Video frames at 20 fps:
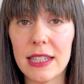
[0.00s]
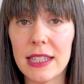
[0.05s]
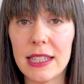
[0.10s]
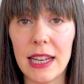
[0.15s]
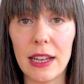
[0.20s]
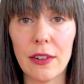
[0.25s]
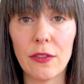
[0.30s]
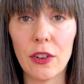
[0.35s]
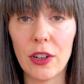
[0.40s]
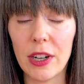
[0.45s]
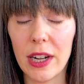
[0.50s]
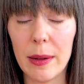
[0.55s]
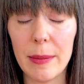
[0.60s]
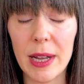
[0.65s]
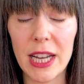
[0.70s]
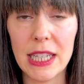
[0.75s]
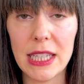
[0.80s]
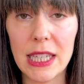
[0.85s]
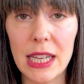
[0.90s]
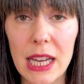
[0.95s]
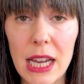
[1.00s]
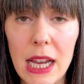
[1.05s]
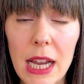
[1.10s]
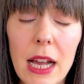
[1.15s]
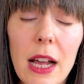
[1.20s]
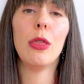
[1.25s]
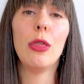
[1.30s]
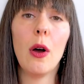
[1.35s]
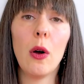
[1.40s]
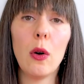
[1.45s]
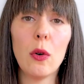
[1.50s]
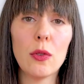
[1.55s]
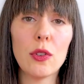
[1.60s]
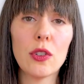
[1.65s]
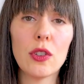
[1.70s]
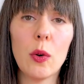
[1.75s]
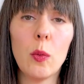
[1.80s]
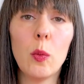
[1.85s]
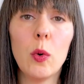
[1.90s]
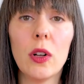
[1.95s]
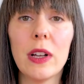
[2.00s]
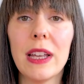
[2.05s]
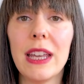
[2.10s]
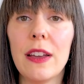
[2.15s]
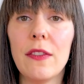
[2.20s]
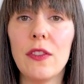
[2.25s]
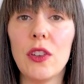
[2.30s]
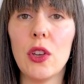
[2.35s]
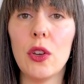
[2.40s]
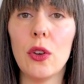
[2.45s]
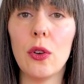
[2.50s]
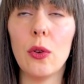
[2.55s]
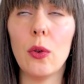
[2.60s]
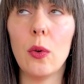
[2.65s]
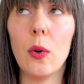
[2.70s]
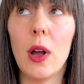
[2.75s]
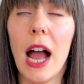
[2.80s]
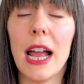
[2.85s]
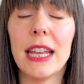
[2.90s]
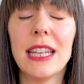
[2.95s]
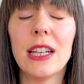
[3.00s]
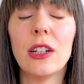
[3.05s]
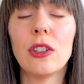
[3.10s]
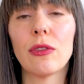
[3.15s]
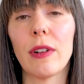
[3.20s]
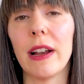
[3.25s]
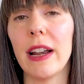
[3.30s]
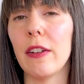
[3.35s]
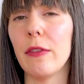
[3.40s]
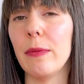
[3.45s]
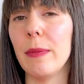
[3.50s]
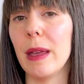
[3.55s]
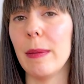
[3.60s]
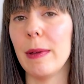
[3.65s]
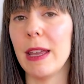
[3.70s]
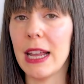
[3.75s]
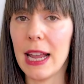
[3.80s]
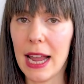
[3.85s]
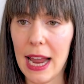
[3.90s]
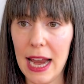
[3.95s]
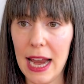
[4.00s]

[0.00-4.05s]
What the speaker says: a Stanford, an MIT, those will give you a yield rate of maybe